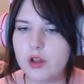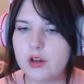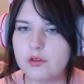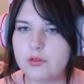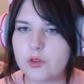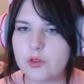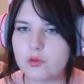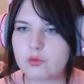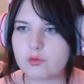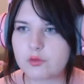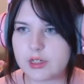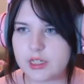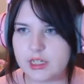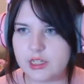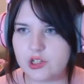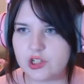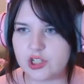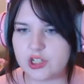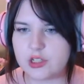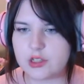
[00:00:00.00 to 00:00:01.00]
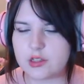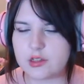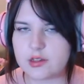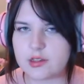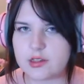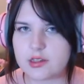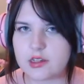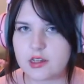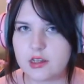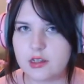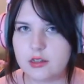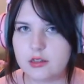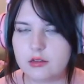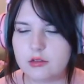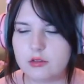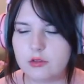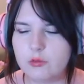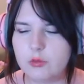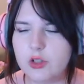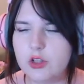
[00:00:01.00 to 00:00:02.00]
of the regions,
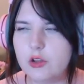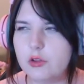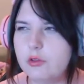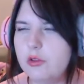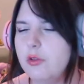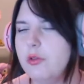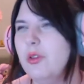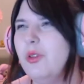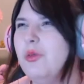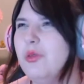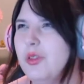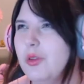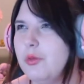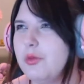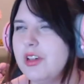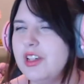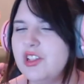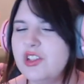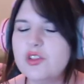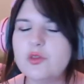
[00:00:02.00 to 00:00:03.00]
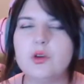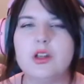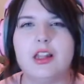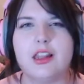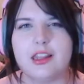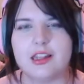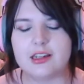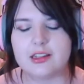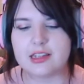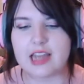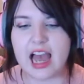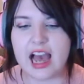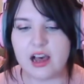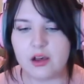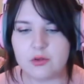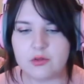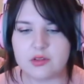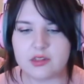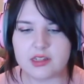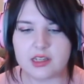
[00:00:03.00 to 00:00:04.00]
one no, not one of the regions, one of the
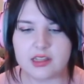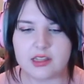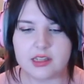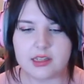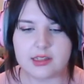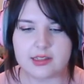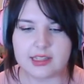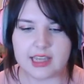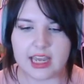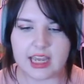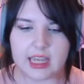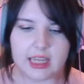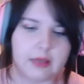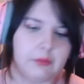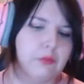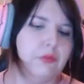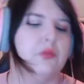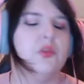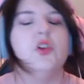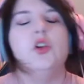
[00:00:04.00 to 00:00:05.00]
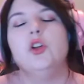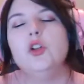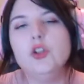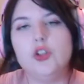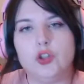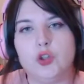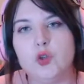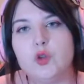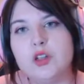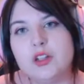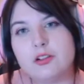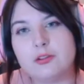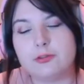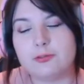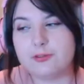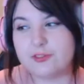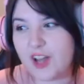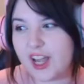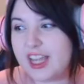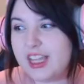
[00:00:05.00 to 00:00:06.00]
towns in this game. You can
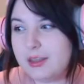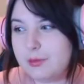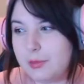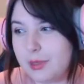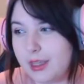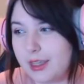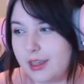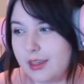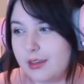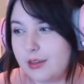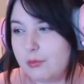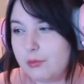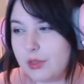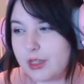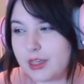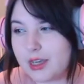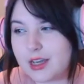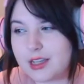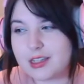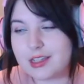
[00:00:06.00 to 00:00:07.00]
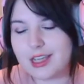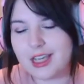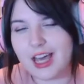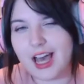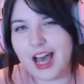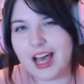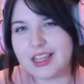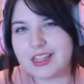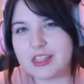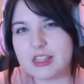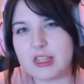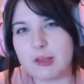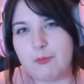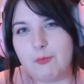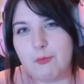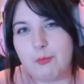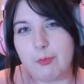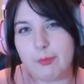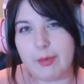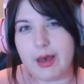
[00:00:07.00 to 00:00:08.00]
fight me because it has the
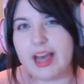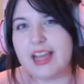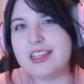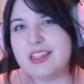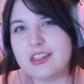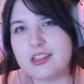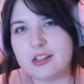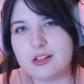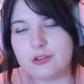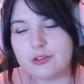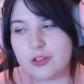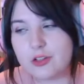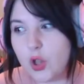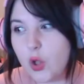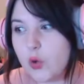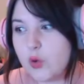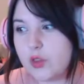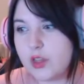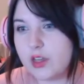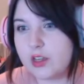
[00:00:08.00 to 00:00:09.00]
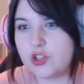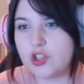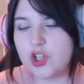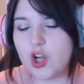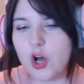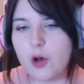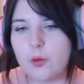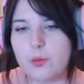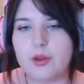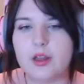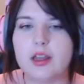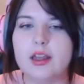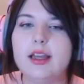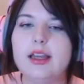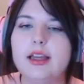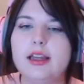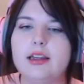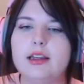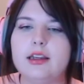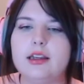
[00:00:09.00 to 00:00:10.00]
best clothing shop
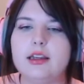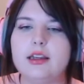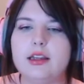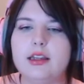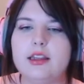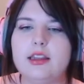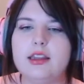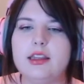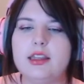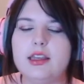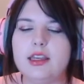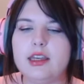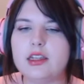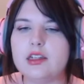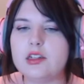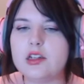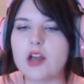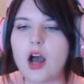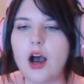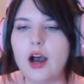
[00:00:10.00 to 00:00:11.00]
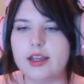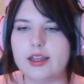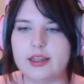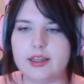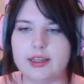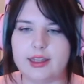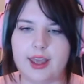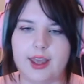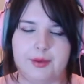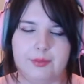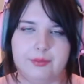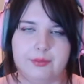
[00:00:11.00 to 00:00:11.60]
in the entire game